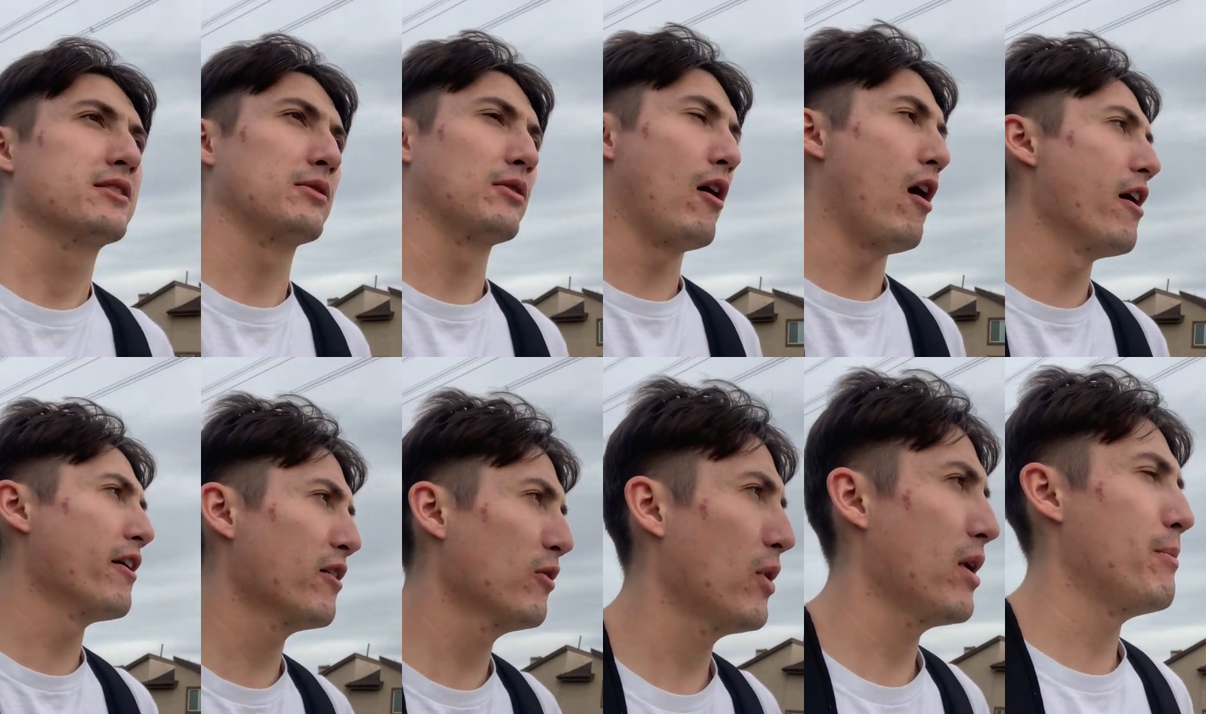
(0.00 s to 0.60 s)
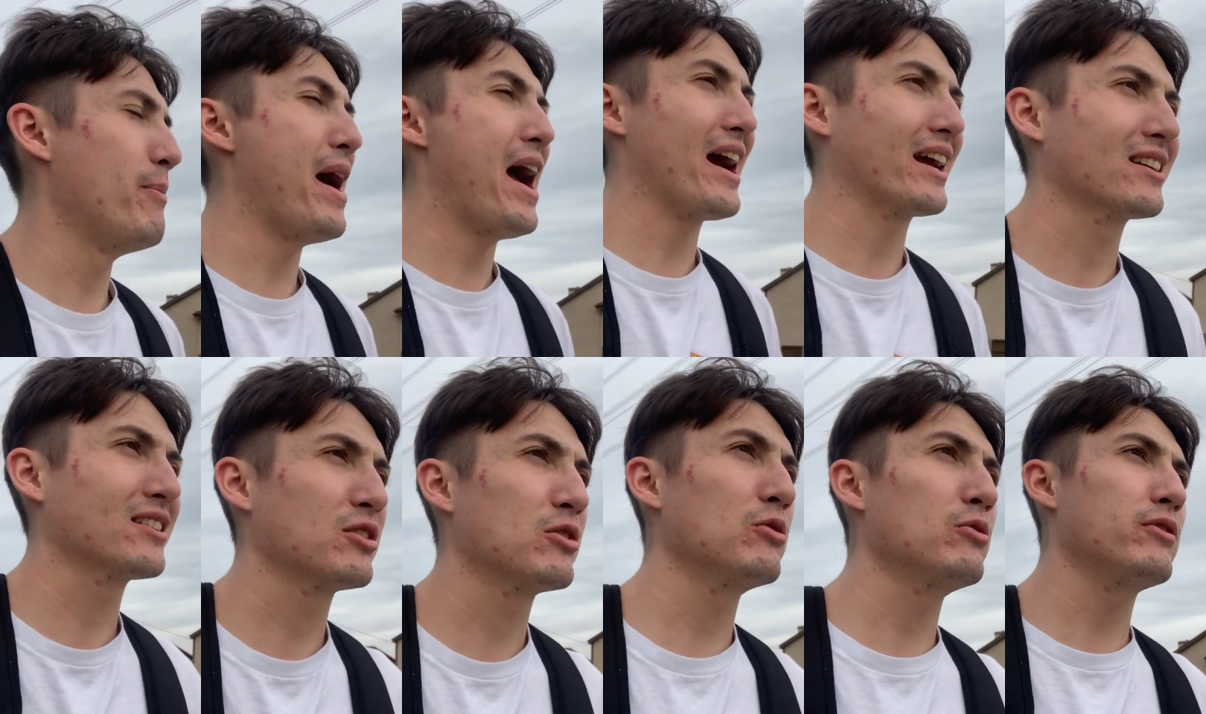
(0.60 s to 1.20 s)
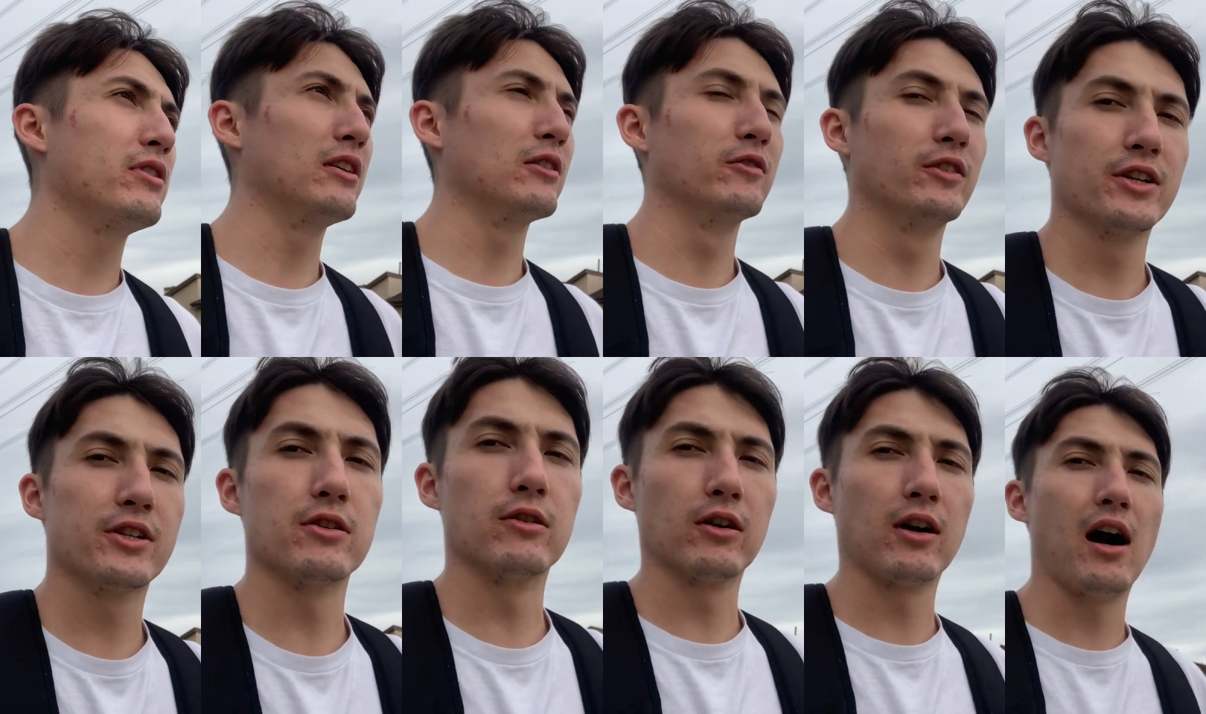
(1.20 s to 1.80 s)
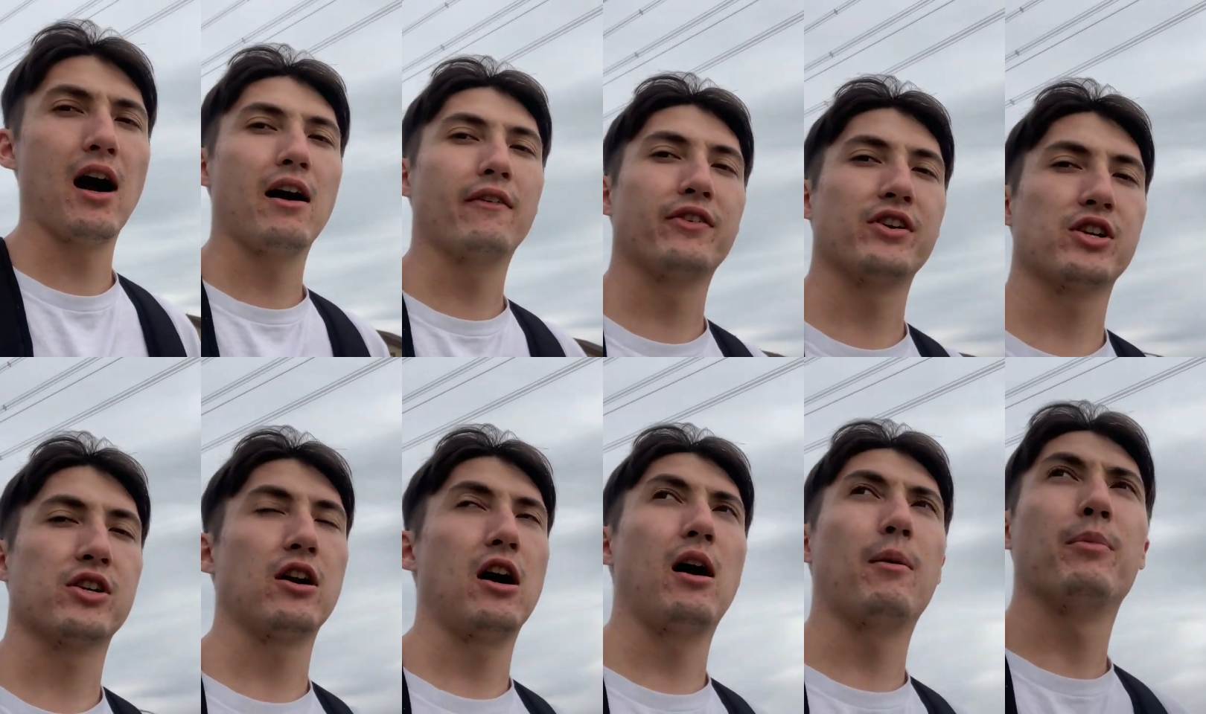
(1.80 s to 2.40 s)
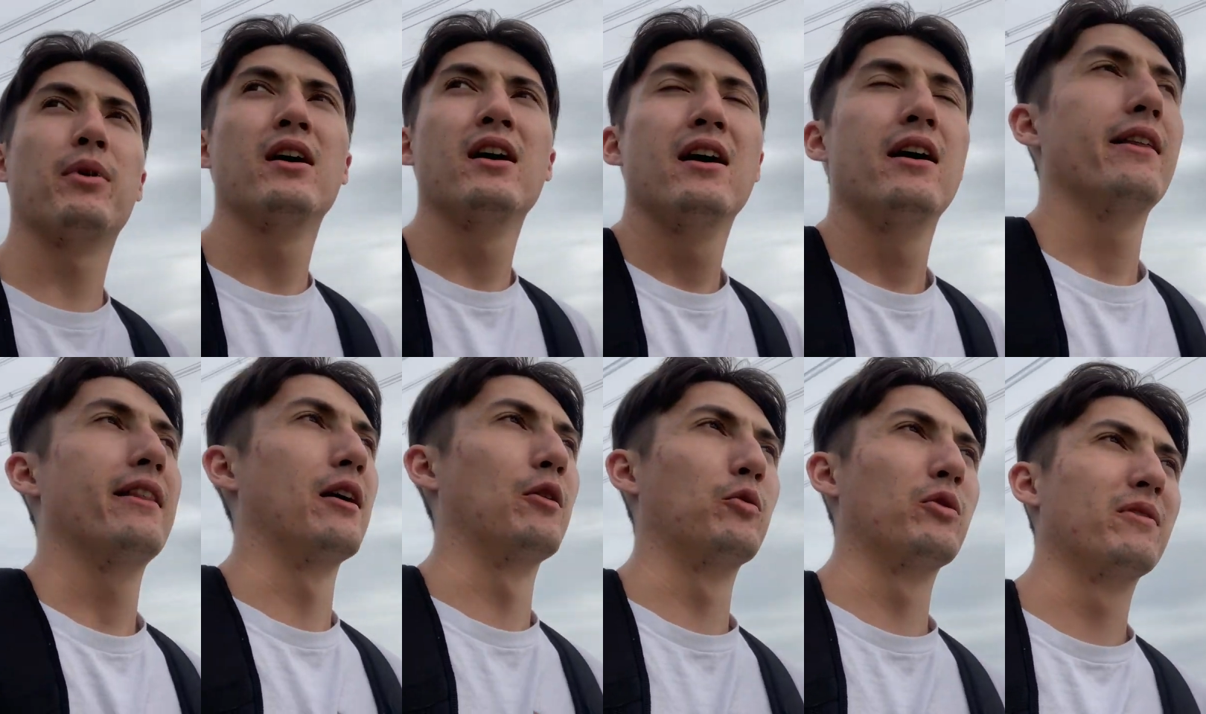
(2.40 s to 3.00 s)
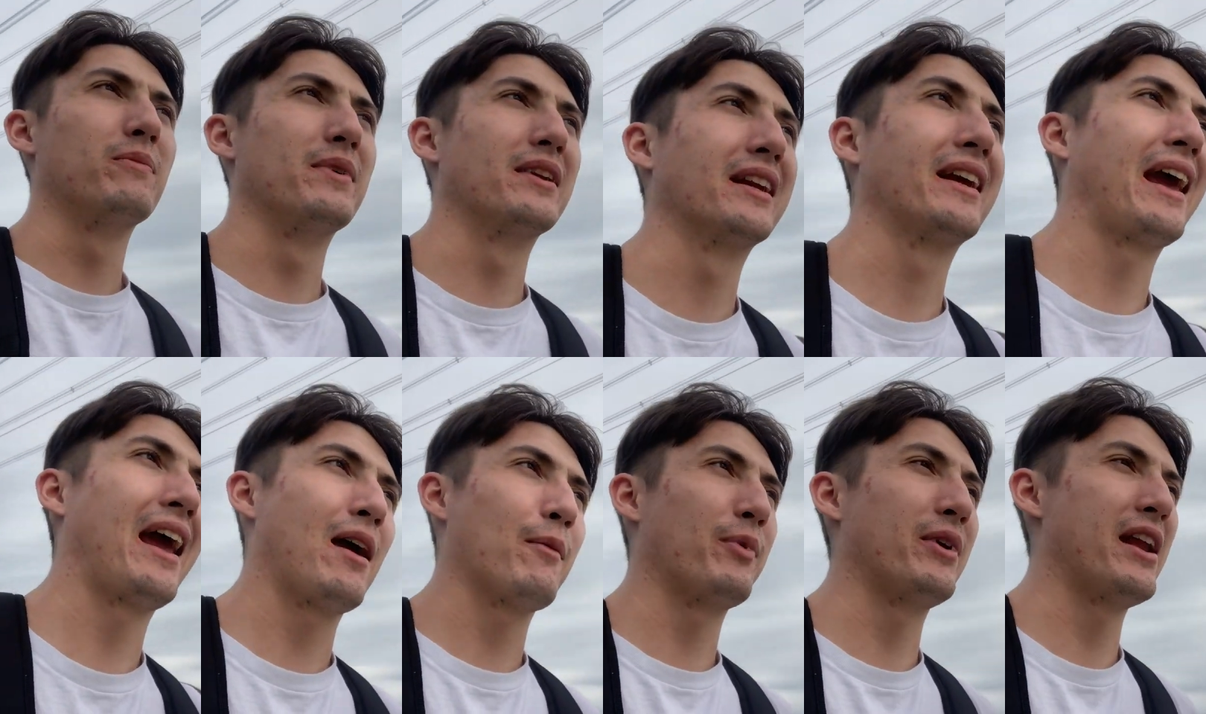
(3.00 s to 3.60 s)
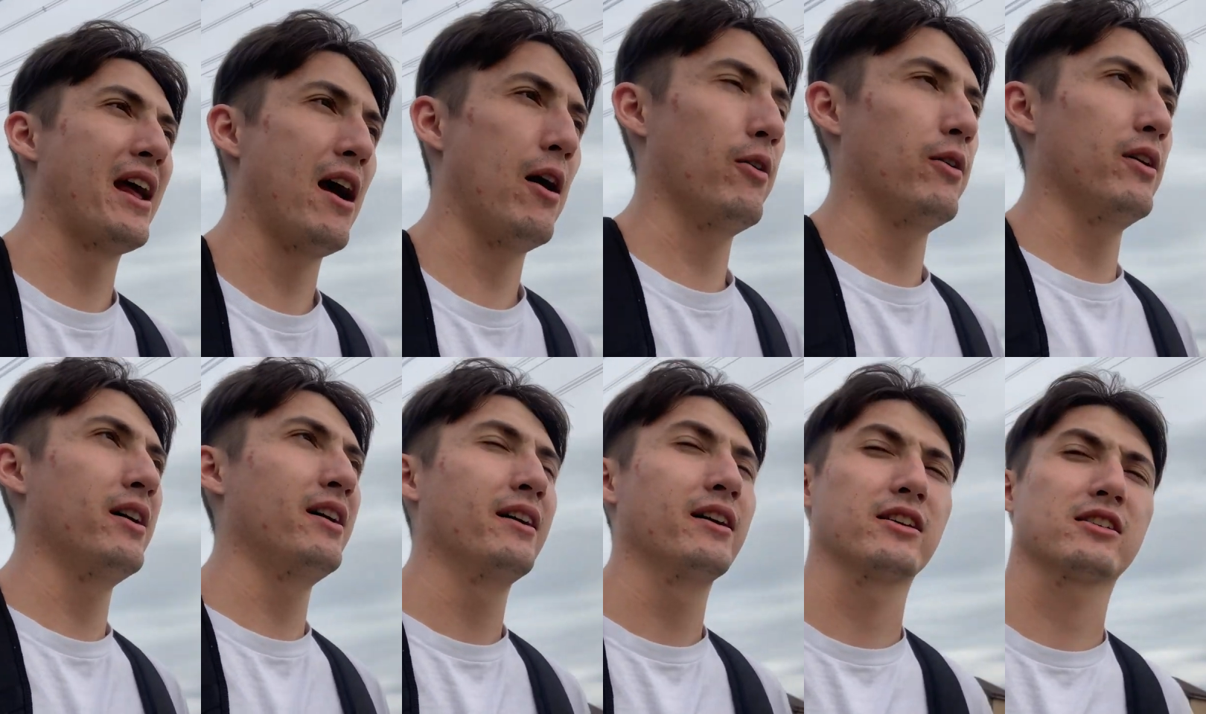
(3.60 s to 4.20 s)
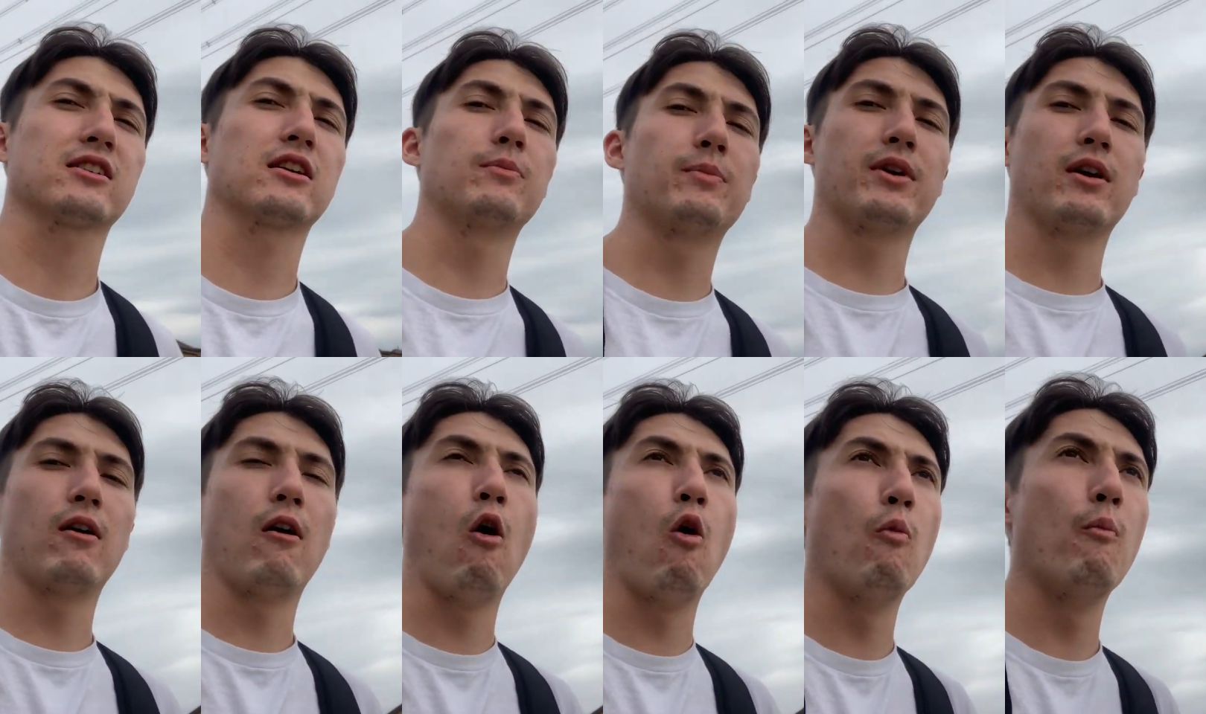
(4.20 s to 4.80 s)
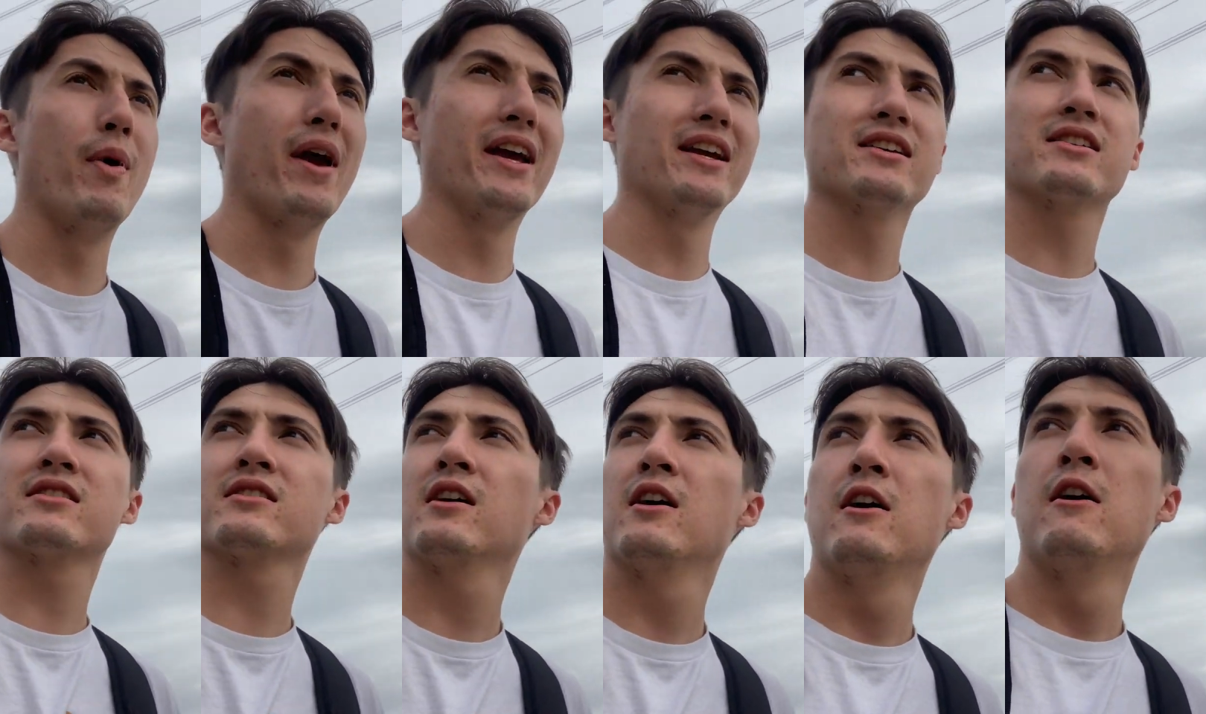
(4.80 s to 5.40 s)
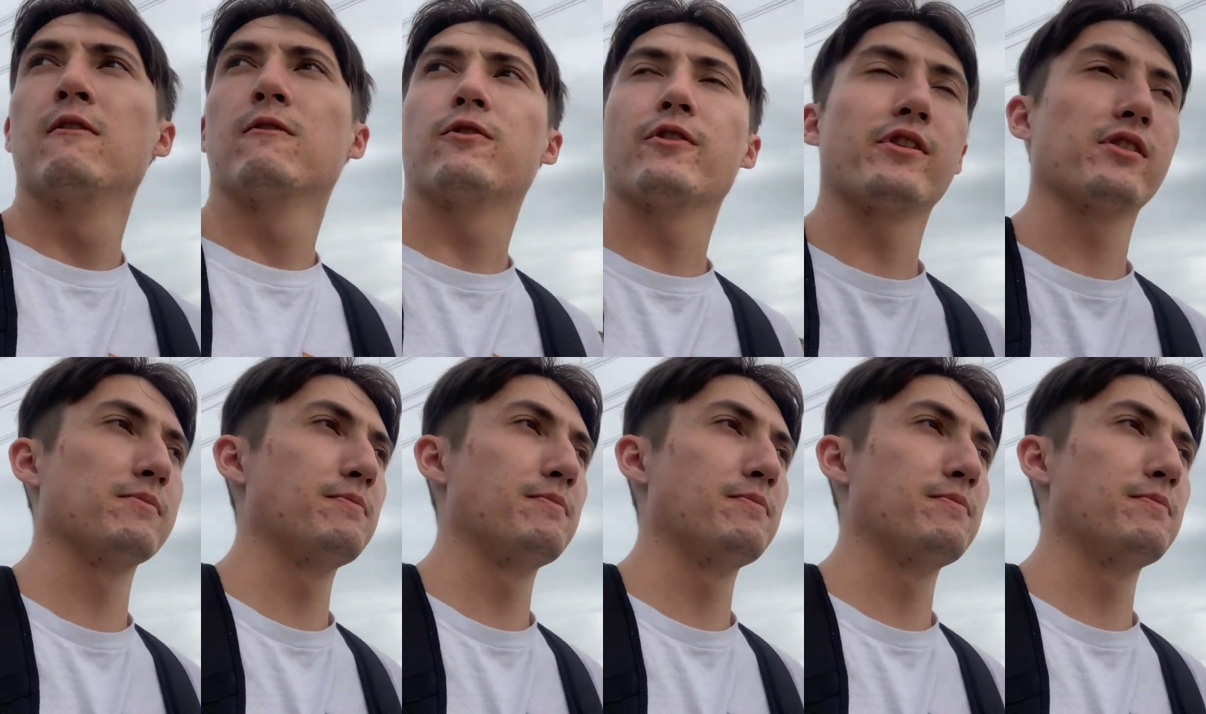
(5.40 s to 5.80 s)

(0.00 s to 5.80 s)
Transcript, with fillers: We're on our way back to the original coffee shop that we've been camping out. It's gonna be our home base for this